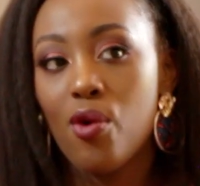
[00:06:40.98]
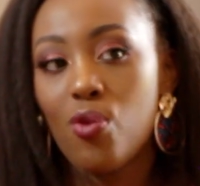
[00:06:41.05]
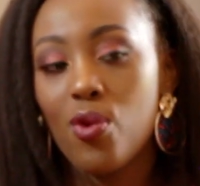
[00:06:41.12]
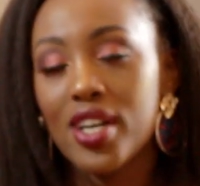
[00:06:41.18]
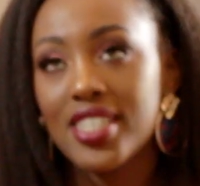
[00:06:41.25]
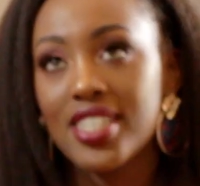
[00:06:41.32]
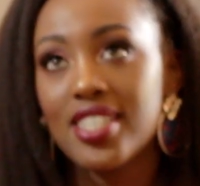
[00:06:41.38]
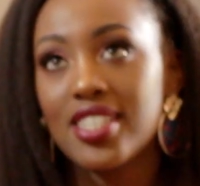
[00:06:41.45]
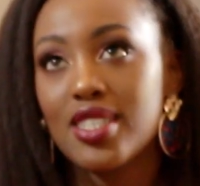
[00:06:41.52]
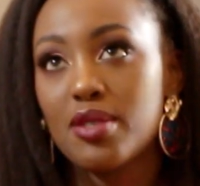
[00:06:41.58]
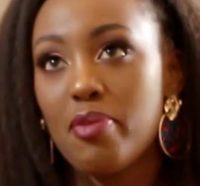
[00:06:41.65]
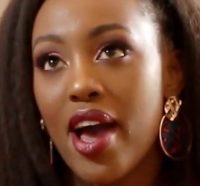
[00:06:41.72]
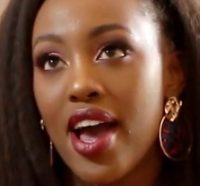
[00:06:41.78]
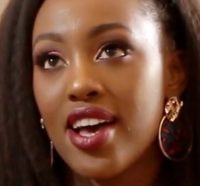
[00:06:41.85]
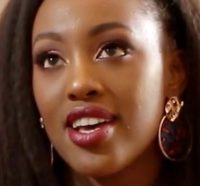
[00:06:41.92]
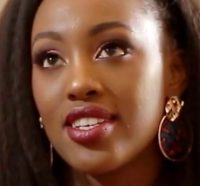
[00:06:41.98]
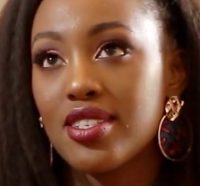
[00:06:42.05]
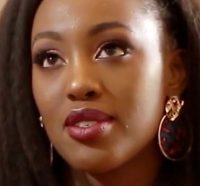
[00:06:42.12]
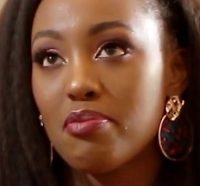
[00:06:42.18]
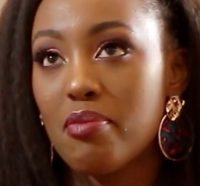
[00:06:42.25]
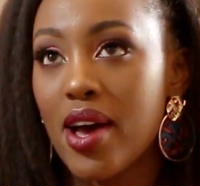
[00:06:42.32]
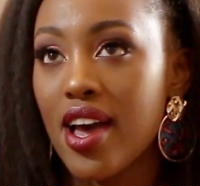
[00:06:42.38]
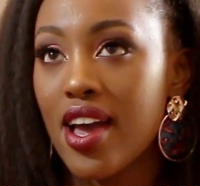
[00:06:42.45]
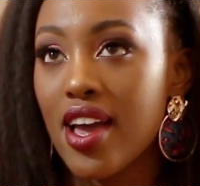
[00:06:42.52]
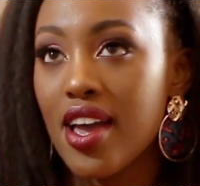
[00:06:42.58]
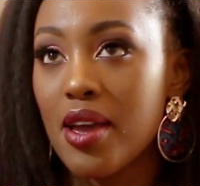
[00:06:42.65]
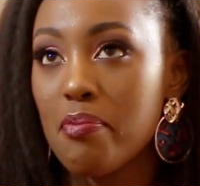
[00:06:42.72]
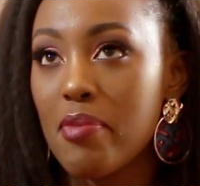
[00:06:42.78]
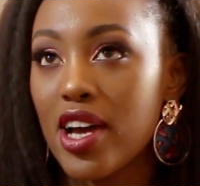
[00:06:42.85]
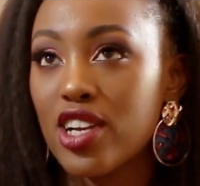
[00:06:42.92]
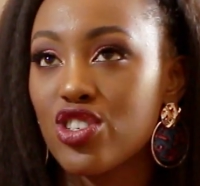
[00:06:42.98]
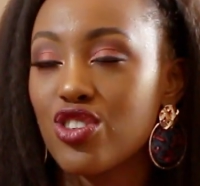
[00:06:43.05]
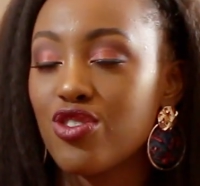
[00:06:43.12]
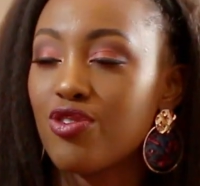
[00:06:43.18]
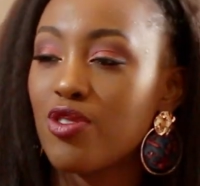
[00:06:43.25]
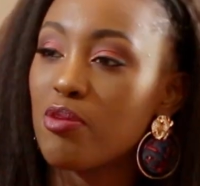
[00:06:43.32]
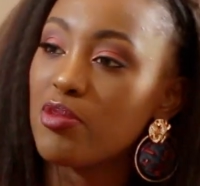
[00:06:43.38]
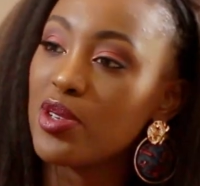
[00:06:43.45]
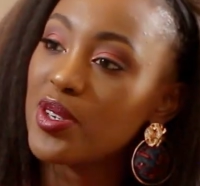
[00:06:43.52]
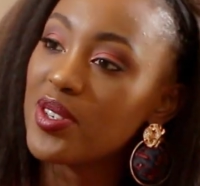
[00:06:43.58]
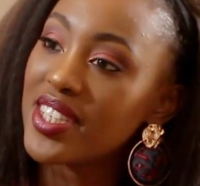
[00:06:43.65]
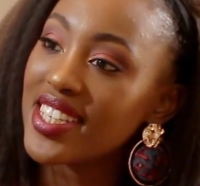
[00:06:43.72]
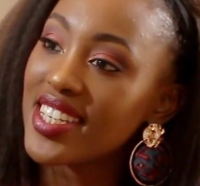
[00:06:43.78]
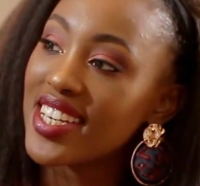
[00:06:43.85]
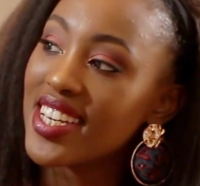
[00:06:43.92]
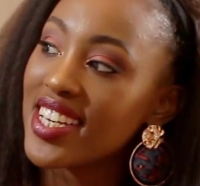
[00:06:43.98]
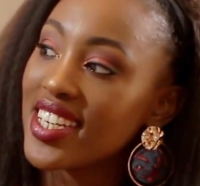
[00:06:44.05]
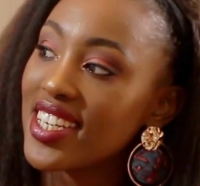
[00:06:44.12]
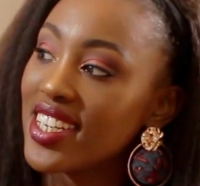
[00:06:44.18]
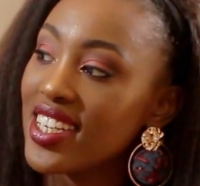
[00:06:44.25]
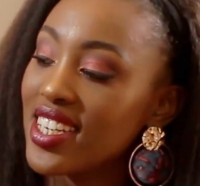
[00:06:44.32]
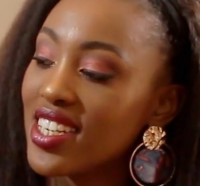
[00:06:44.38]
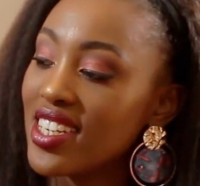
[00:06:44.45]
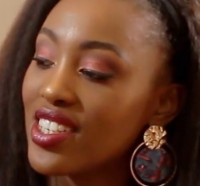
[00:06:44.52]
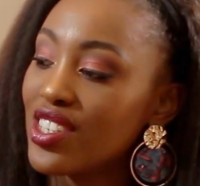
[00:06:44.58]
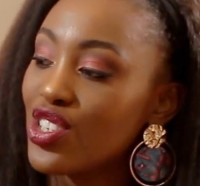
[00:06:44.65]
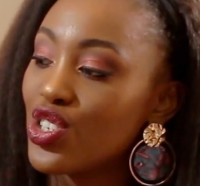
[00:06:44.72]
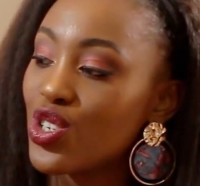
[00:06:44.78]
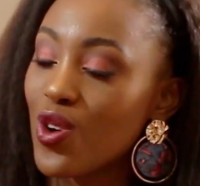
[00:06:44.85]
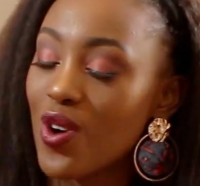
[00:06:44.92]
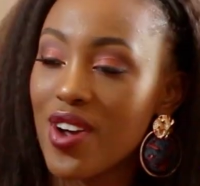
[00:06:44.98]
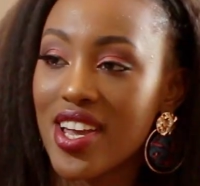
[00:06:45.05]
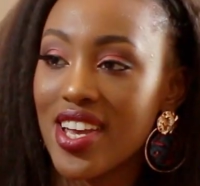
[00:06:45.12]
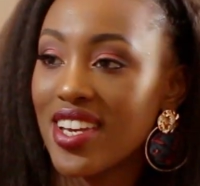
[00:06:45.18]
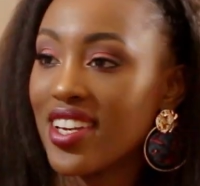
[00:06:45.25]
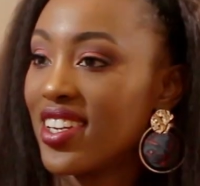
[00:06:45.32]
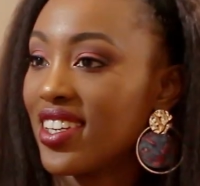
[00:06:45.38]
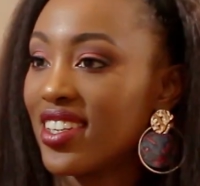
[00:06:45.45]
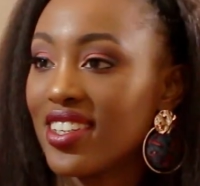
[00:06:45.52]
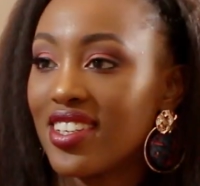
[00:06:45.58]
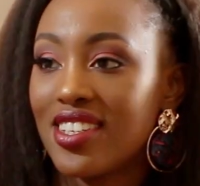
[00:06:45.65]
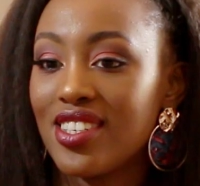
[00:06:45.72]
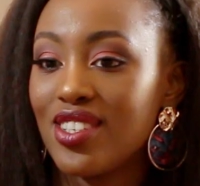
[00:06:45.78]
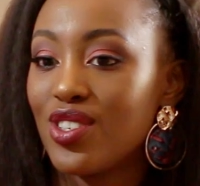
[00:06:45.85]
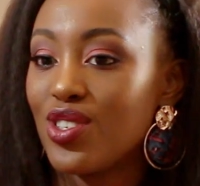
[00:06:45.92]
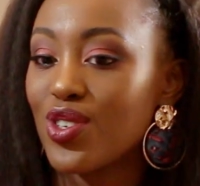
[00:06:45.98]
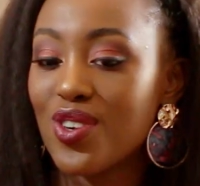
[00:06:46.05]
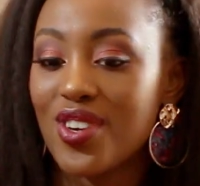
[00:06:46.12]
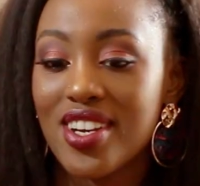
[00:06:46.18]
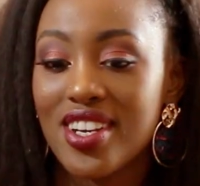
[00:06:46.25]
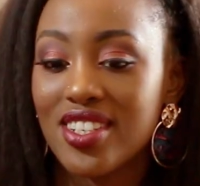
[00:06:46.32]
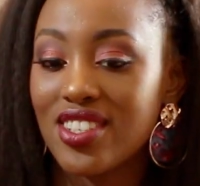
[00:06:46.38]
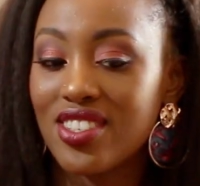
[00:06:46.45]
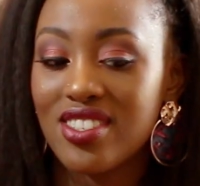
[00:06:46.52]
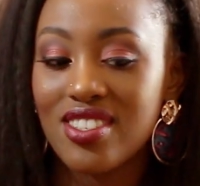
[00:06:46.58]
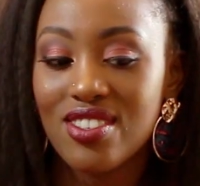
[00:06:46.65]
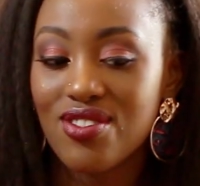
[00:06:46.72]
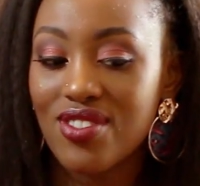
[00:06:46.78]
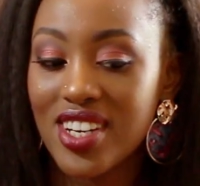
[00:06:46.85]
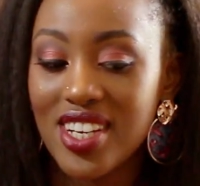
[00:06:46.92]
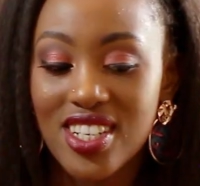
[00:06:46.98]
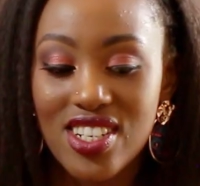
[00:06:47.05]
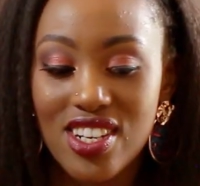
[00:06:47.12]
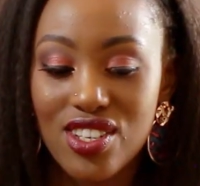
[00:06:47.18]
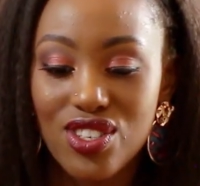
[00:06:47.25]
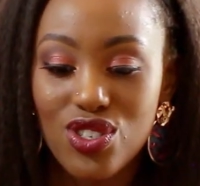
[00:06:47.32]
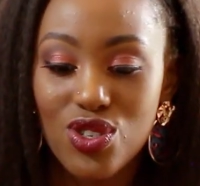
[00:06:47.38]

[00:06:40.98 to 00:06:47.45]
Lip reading: What inspires my passion for music is joy. It's really just